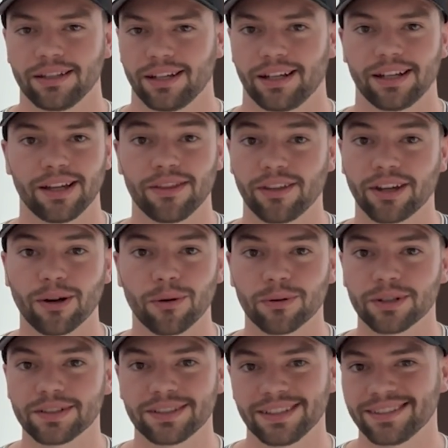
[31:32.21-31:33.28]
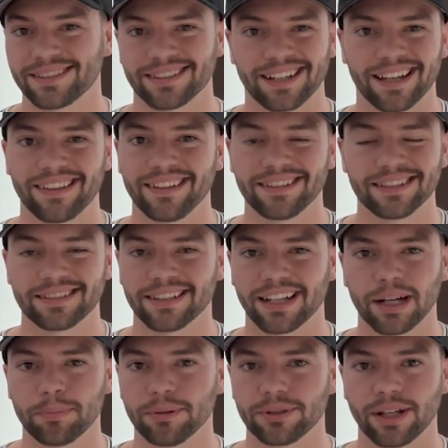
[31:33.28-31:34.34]
The course is, I think, just a
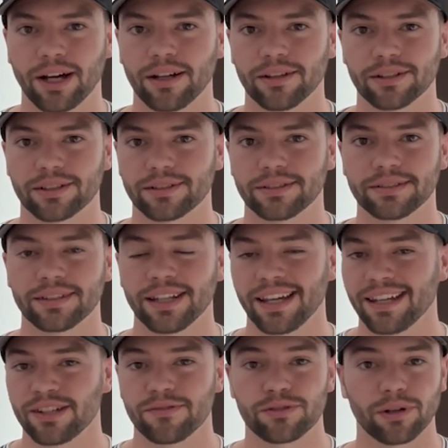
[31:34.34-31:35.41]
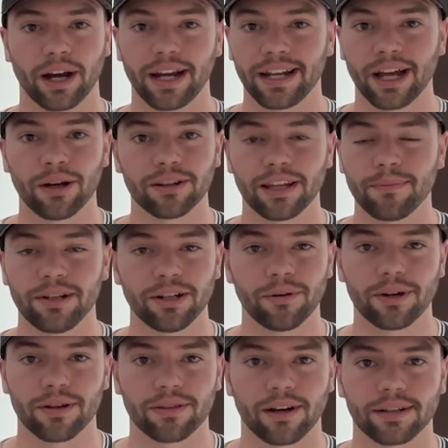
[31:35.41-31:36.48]
couple dollars. Try it out and let me know what
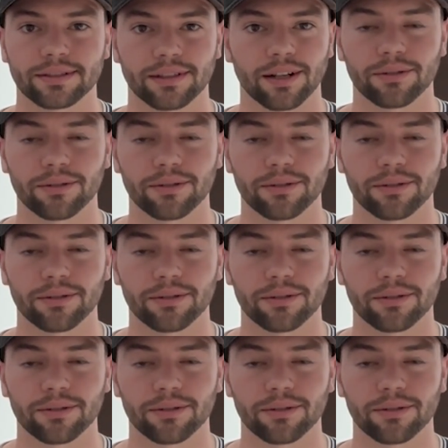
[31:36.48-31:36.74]
your thoughts are.